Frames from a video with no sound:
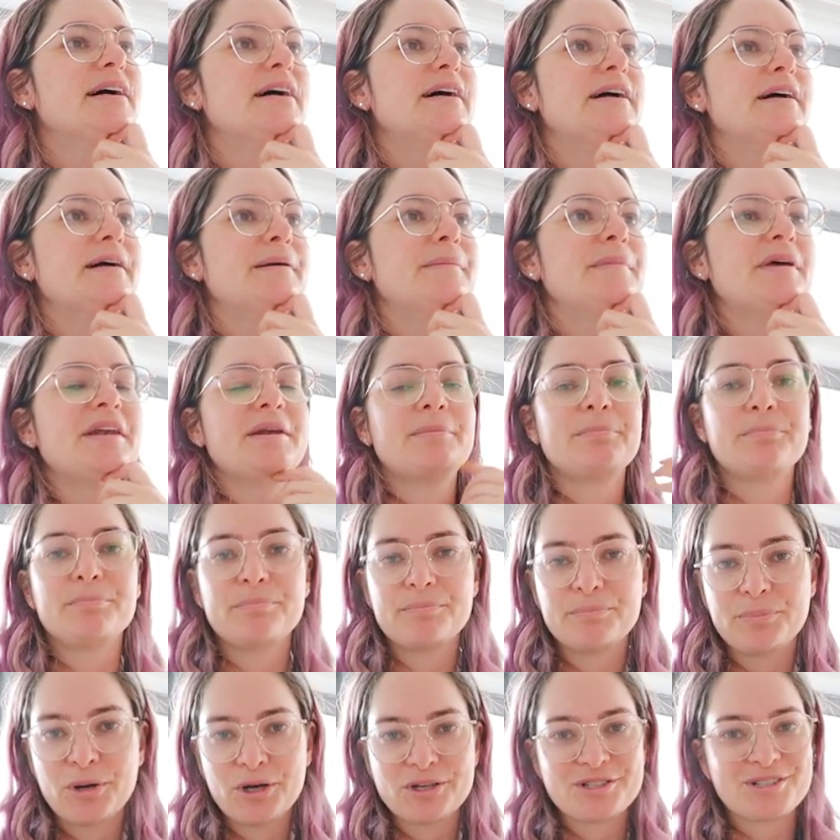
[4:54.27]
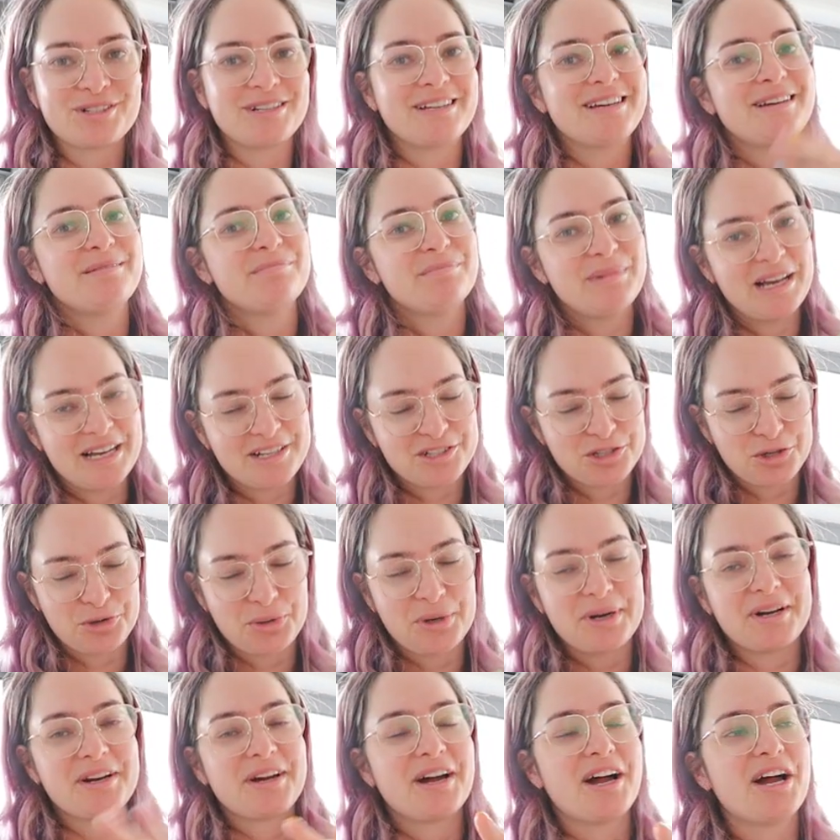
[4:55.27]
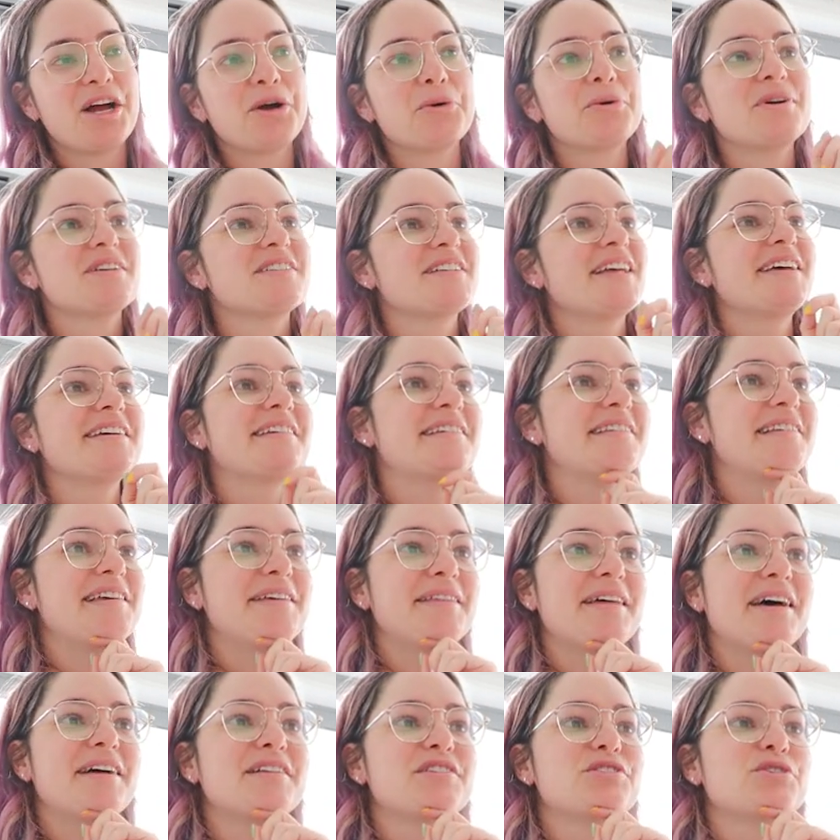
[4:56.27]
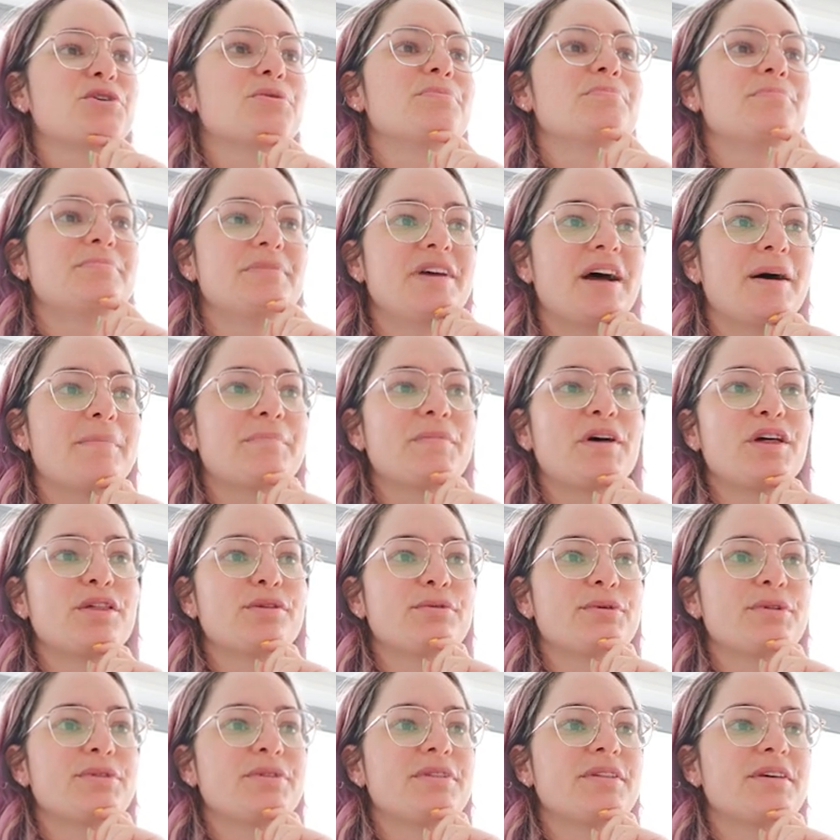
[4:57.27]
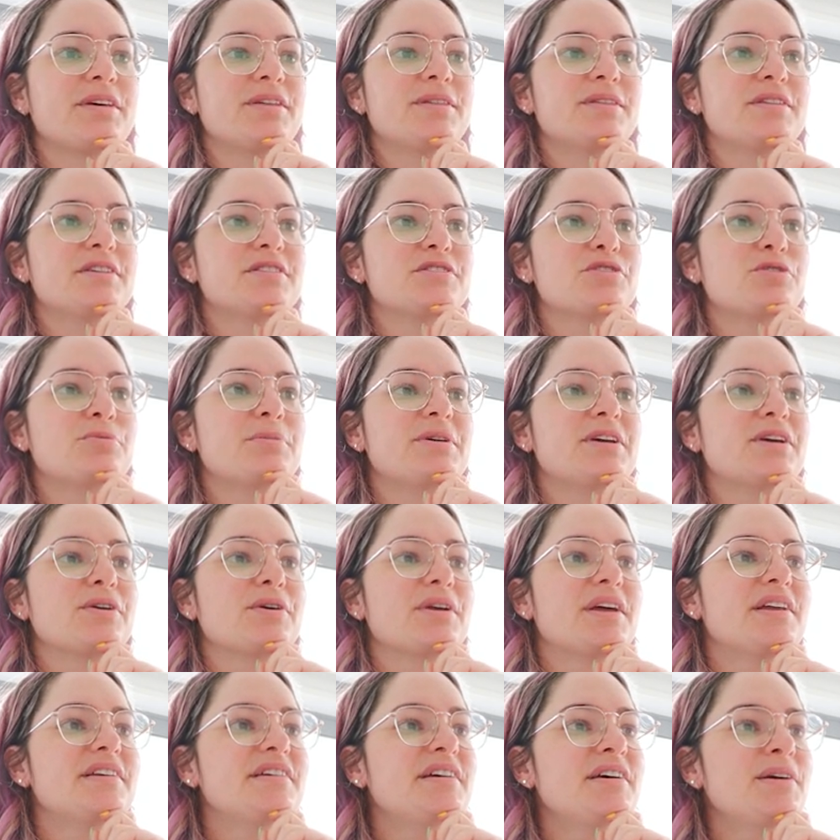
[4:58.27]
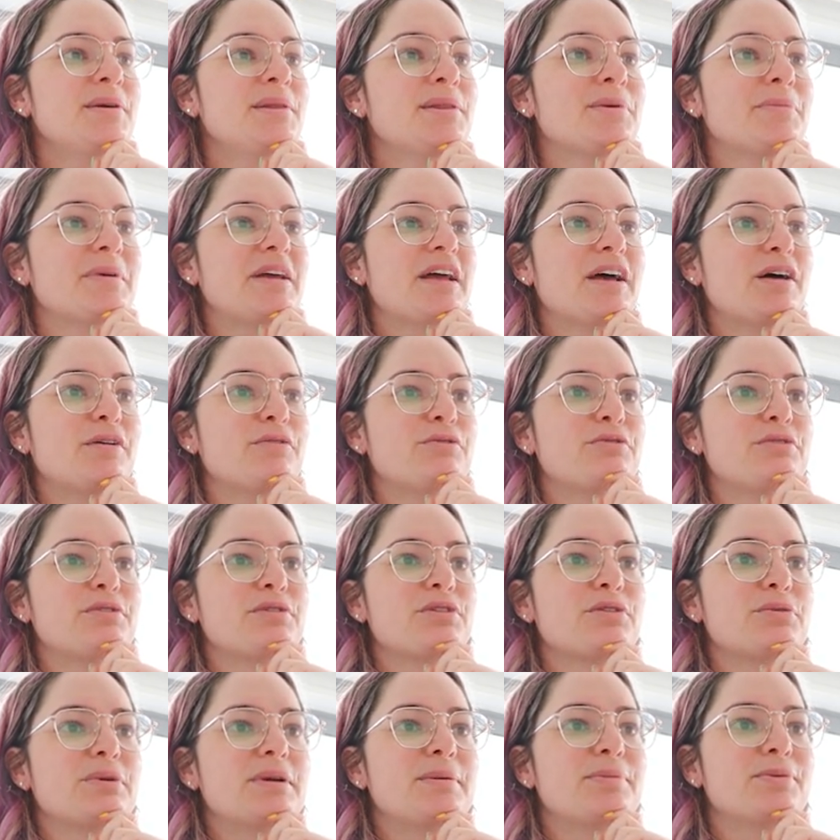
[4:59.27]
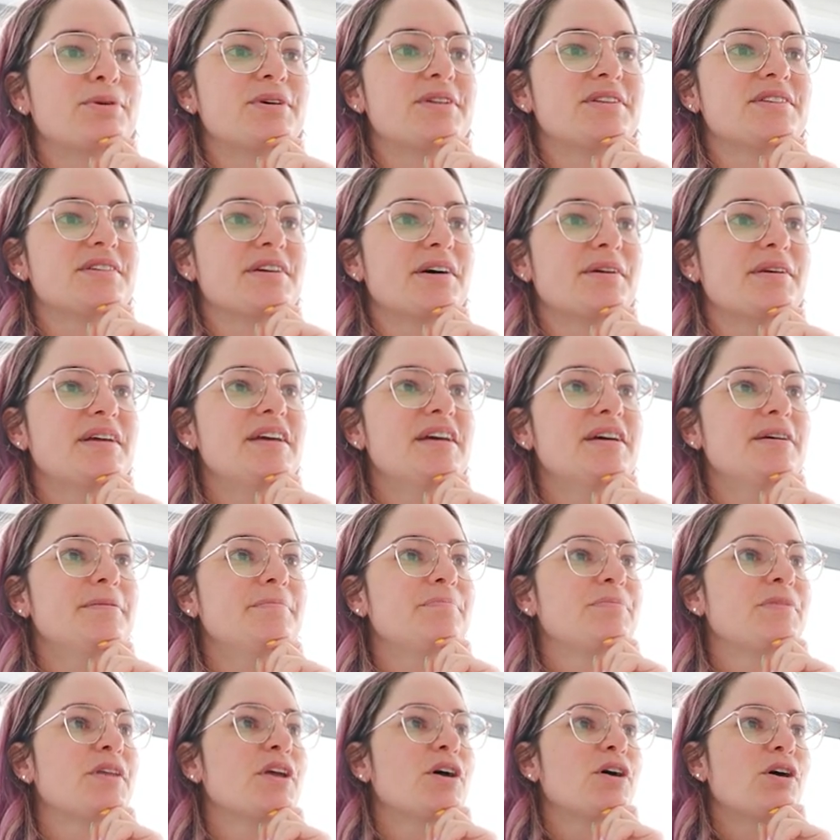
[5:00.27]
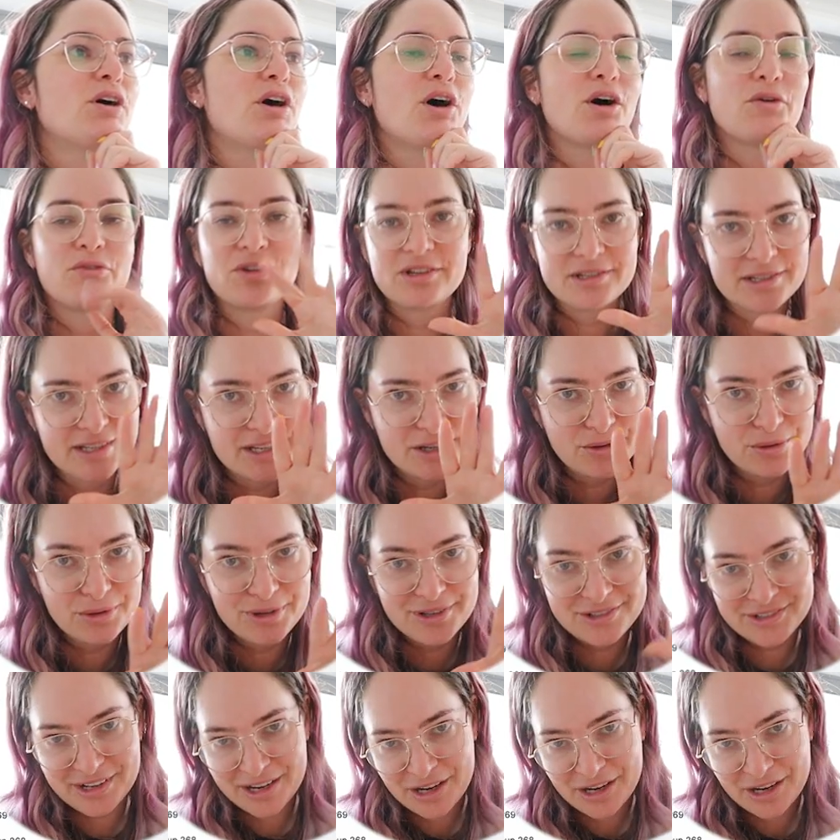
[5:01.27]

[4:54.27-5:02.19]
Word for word: Um, and personally, as a creator, I always like to see that. So yeah, I thought that this could be a good idea. And then we have three points down here. Obviously all these